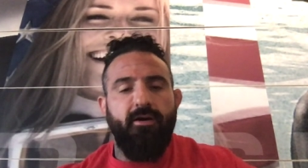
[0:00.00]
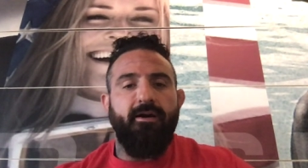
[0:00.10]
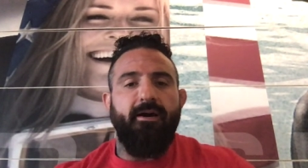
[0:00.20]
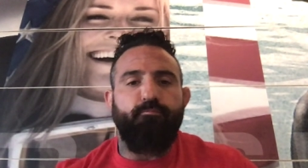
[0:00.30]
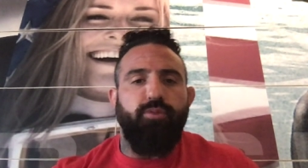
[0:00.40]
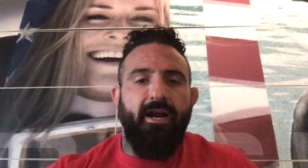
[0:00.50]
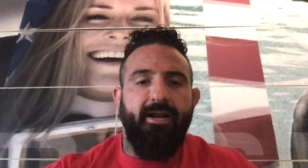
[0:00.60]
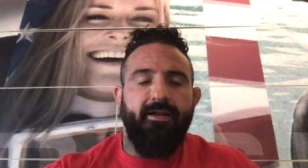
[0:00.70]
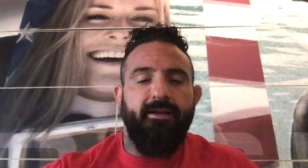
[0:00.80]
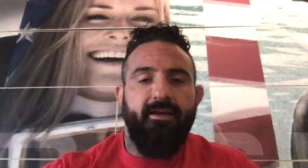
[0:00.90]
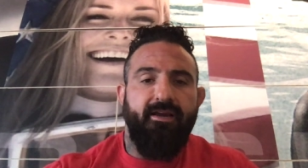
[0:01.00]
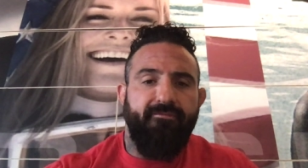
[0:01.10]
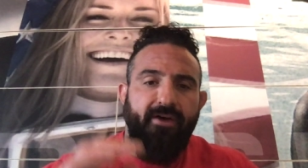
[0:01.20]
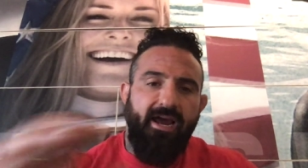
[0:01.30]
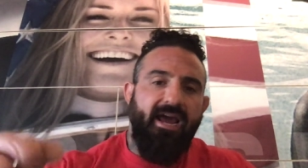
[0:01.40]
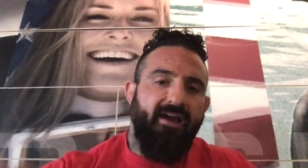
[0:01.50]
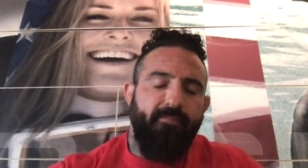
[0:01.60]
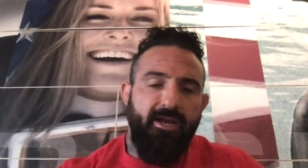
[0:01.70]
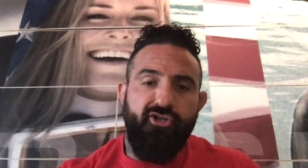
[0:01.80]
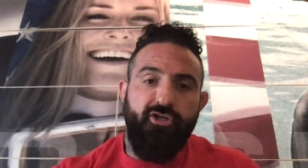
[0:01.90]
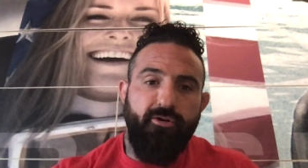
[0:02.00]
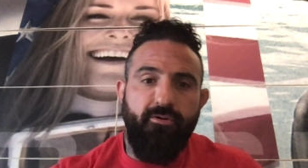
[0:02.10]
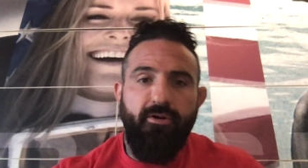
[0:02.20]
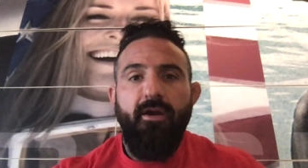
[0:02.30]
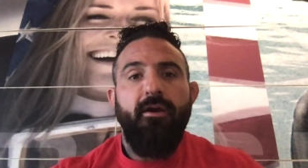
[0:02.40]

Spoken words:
I'm Brandon. If I have met you,